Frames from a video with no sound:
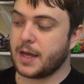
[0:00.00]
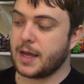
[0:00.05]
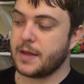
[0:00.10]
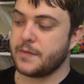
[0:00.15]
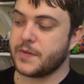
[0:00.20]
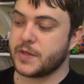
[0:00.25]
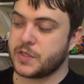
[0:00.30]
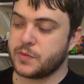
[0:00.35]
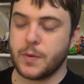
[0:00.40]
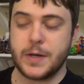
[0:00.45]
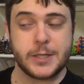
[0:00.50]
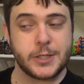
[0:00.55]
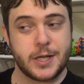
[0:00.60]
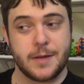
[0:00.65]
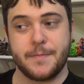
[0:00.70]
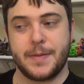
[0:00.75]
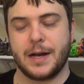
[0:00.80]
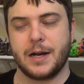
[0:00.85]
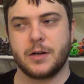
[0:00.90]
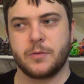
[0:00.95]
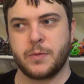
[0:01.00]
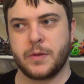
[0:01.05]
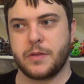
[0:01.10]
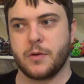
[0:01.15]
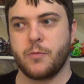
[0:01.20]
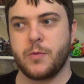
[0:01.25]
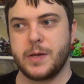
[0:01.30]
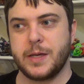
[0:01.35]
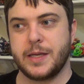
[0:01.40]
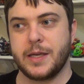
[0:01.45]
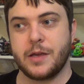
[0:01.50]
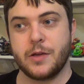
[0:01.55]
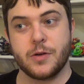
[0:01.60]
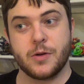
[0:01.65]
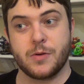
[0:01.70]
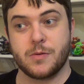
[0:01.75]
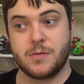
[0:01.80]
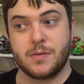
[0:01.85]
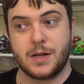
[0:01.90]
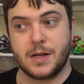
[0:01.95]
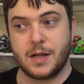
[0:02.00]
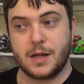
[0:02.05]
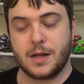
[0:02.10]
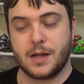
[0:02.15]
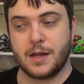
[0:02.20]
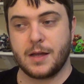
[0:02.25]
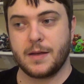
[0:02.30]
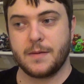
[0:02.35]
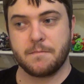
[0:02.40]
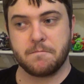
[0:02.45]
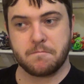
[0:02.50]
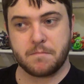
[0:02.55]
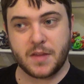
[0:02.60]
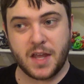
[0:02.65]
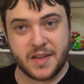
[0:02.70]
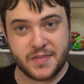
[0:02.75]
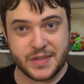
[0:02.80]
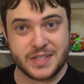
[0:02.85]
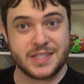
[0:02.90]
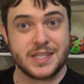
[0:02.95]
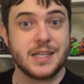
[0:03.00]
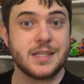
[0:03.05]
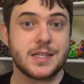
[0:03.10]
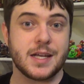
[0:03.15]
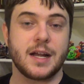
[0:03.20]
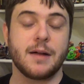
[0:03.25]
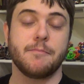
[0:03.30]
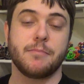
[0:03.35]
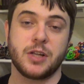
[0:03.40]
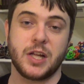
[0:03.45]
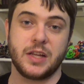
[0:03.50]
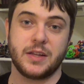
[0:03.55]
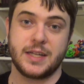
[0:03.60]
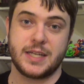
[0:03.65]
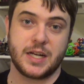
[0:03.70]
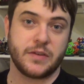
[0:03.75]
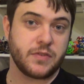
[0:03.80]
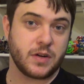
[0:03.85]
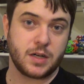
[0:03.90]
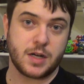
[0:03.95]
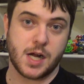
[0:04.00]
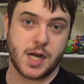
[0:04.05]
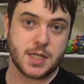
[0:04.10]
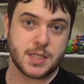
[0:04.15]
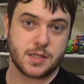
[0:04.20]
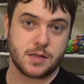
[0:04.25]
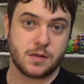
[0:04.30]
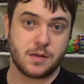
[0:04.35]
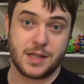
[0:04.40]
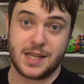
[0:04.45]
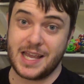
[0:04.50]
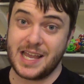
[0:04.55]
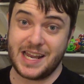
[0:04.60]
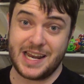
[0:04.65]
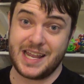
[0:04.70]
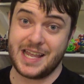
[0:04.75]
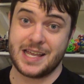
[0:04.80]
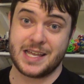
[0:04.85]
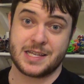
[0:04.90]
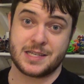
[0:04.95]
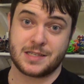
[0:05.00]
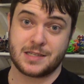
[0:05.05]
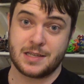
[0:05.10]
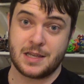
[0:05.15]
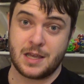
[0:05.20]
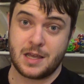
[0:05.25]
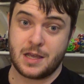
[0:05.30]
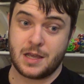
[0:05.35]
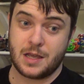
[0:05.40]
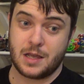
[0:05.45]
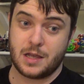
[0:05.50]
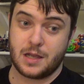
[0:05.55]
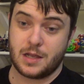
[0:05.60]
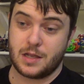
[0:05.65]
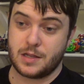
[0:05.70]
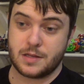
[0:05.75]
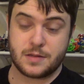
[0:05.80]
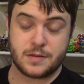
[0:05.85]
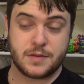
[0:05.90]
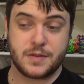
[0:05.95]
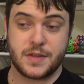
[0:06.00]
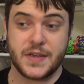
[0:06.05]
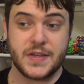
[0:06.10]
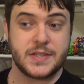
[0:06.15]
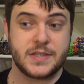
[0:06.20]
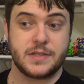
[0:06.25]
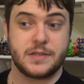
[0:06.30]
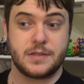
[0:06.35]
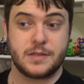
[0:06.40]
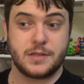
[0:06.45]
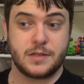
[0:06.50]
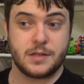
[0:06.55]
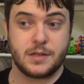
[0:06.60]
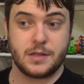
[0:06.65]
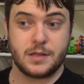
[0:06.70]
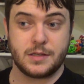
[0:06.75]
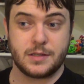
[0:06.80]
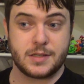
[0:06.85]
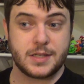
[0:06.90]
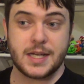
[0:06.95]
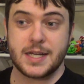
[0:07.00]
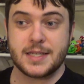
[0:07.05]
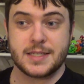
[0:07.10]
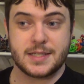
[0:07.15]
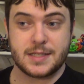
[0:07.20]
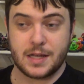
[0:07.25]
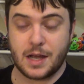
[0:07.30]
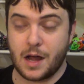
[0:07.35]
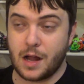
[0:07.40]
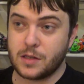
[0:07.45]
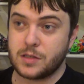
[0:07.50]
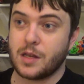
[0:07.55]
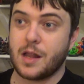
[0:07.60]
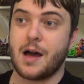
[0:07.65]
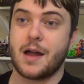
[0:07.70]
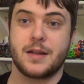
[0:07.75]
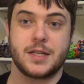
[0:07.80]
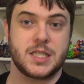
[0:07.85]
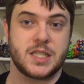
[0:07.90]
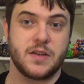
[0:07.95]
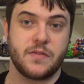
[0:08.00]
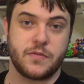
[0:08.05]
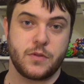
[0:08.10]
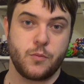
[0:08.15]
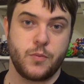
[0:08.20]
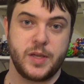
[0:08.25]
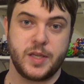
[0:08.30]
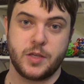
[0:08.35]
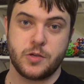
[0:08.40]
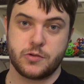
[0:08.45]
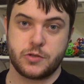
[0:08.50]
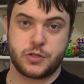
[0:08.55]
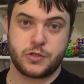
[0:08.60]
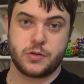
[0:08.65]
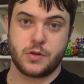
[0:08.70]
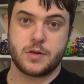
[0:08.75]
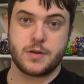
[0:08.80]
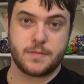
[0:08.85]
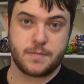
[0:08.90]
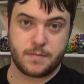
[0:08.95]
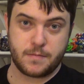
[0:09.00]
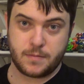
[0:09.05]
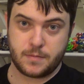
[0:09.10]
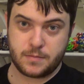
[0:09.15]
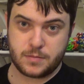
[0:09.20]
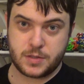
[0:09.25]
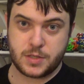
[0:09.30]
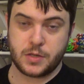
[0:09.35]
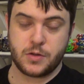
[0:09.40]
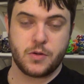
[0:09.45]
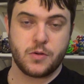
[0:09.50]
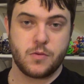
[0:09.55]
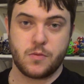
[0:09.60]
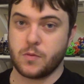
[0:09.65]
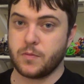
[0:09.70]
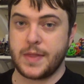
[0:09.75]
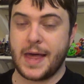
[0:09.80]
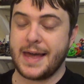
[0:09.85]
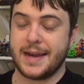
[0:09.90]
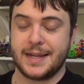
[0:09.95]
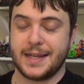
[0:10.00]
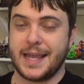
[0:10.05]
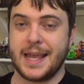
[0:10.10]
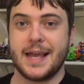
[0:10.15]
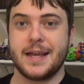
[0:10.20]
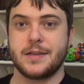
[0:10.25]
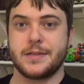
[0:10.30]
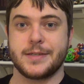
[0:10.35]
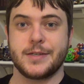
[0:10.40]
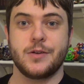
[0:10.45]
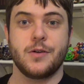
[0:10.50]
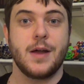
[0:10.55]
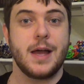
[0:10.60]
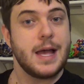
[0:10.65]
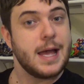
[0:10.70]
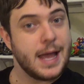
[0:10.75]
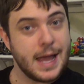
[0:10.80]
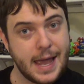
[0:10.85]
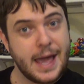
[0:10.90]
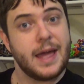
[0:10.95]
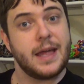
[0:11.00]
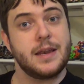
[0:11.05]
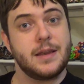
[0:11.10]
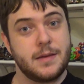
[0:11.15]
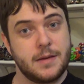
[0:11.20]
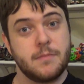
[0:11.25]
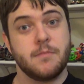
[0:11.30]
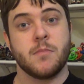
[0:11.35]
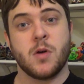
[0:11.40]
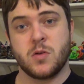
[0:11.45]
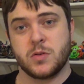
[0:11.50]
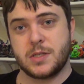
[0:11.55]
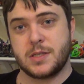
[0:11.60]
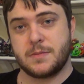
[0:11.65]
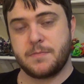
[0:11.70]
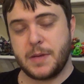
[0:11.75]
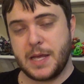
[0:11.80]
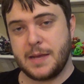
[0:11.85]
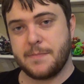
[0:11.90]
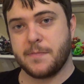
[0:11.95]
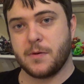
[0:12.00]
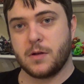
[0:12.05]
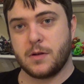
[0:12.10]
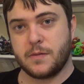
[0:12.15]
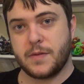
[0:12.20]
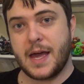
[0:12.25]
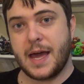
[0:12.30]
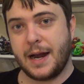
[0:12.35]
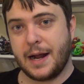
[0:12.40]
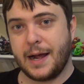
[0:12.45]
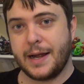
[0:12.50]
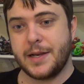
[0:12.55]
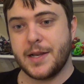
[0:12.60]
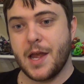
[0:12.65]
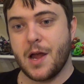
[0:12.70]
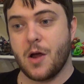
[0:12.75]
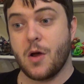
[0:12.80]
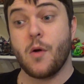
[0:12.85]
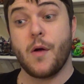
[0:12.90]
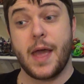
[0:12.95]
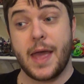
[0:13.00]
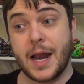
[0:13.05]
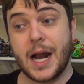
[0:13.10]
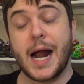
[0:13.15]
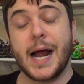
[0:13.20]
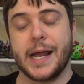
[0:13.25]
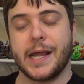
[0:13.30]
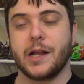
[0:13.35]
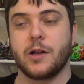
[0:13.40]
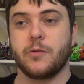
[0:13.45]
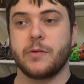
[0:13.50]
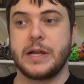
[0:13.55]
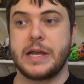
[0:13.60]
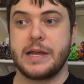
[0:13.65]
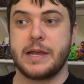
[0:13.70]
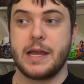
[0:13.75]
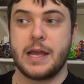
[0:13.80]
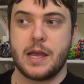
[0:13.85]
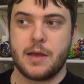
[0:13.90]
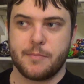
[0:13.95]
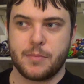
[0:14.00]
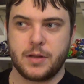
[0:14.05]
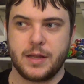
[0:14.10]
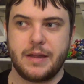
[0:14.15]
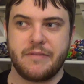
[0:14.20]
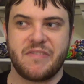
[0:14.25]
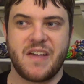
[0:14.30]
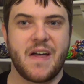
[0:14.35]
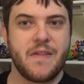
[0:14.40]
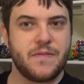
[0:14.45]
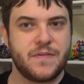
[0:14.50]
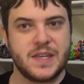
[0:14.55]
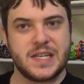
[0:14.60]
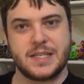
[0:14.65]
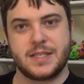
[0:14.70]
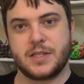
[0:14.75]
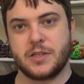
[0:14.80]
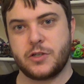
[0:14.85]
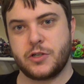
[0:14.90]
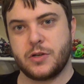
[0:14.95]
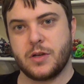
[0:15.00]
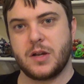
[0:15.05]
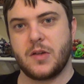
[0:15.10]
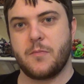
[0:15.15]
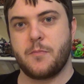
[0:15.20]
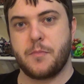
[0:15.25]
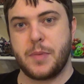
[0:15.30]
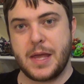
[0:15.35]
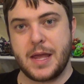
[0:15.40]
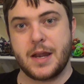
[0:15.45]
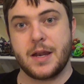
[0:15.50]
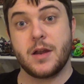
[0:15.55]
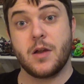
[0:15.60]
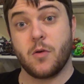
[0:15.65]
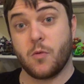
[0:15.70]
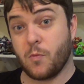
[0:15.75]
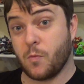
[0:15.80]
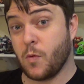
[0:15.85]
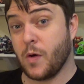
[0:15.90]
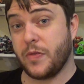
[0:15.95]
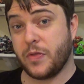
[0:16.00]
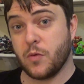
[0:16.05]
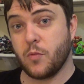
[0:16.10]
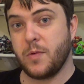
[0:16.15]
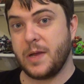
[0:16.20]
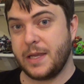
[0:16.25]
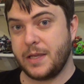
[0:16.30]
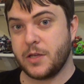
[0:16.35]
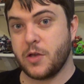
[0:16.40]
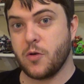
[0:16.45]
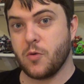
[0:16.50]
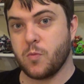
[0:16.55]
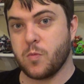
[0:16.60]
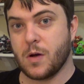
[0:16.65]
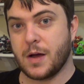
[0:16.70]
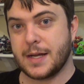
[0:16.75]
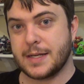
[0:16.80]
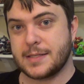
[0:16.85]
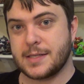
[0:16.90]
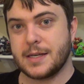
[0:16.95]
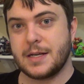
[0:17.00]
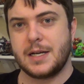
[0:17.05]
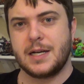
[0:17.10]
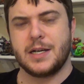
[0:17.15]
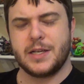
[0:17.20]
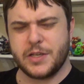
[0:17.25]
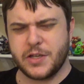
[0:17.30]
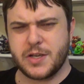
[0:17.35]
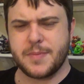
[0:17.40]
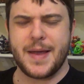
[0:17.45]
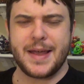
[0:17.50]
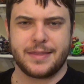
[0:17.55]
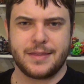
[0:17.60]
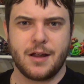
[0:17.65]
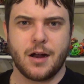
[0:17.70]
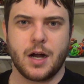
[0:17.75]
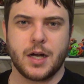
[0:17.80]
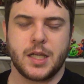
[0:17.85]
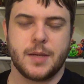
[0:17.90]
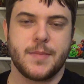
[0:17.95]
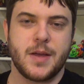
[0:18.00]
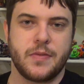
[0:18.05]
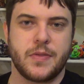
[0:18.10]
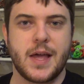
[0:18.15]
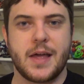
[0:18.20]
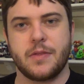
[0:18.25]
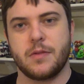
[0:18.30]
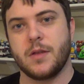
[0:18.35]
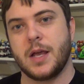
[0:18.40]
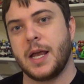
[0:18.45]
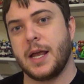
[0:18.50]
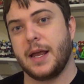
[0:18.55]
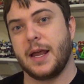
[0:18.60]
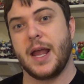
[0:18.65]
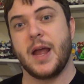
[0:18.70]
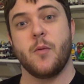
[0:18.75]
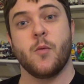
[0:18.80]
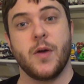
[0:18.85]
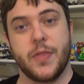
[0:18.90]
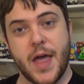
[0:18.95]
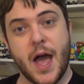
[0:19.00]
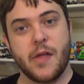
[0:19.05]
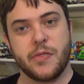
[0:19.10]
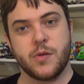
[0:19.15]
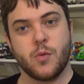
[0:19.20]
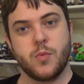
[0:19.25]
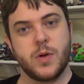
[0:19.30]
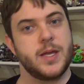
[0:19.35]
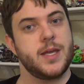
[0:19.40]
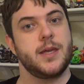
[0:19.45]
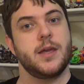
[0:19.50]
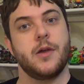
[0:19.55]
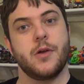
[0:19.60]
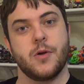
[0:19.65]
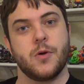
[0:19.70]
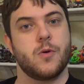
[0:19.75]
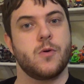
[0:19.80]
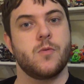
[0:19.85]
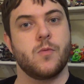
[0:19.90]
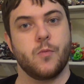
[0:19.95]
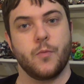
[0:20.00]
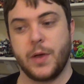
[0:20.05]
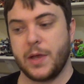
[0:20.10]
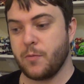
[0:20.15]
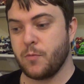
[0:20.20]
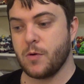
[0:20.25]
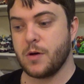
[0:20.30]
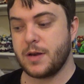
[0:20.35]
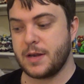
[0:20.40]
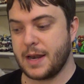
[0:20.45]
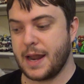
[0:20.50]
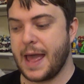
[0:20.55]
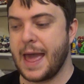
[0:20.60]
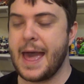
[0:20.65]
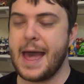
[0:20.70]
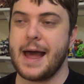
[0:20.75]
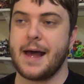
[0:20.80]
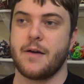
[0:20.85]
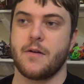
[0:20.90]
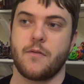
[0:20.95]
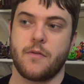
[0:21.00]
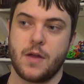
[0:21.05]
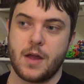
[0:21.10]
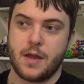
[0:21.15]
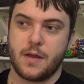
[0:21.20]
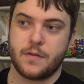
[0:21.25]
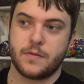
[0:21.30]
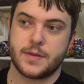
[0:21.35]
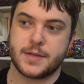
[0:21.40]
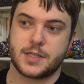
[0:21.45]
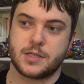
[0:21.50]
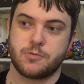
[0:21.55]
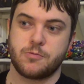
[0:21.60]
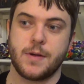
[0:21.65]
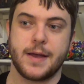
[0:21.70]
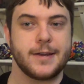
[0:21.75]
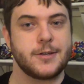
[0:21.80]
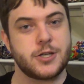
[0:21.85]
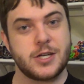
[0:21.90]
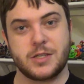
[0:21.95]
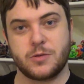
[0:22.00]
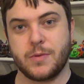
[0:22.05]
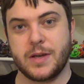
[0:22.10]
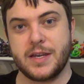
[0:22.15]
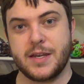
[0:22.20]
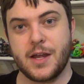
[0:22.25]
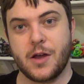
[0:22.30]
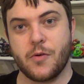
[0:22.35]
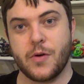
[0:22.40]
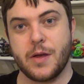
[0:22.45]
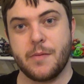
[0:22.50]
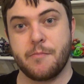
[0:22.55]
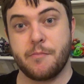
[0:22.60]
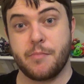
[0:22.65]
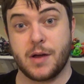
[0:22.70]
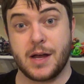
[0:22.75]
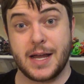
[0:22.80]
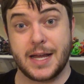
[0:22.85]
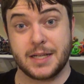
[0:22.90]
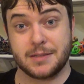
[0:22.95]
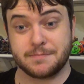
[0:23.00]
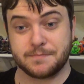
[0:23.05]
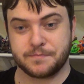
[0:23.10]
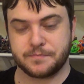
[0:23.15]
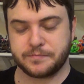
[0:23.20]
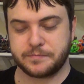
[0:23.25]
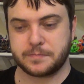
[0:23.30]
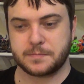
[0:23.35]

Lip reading: The Switch compared with the Wii U, this is a completely different console. It is. This does a lot of stuff the Wii U shouldn't do, that it can't do, and most people that I know, and I agree, believe that this should have been what the Wii U was. You can make the argument that without the Wii U, we wouldn't have the Switch as we know it, but